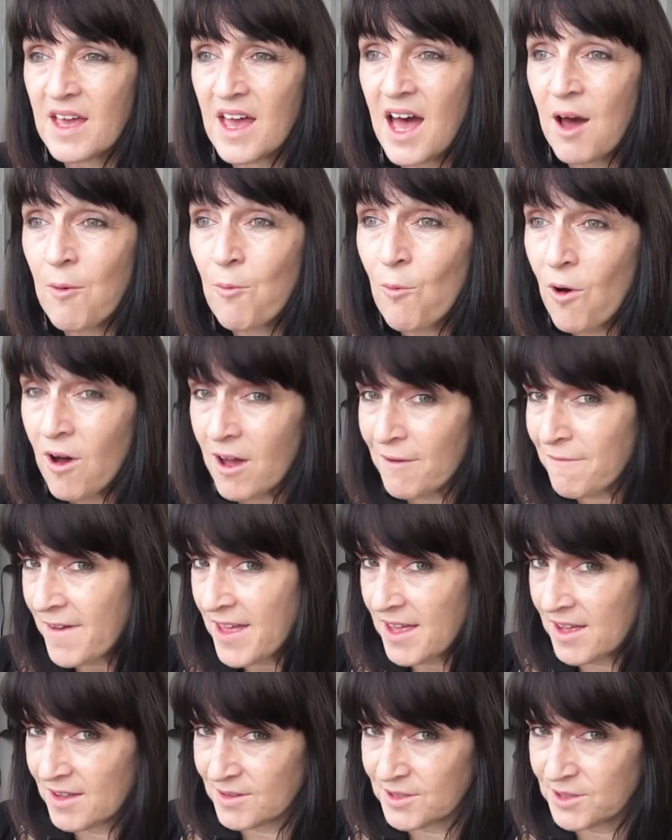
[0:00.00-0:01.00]
And what I
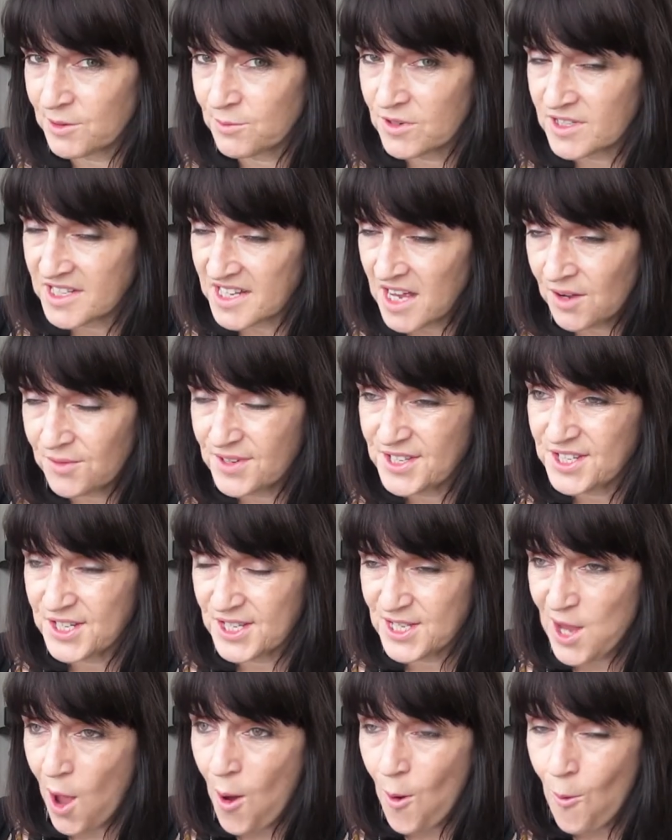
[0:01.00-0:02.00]
found was I was just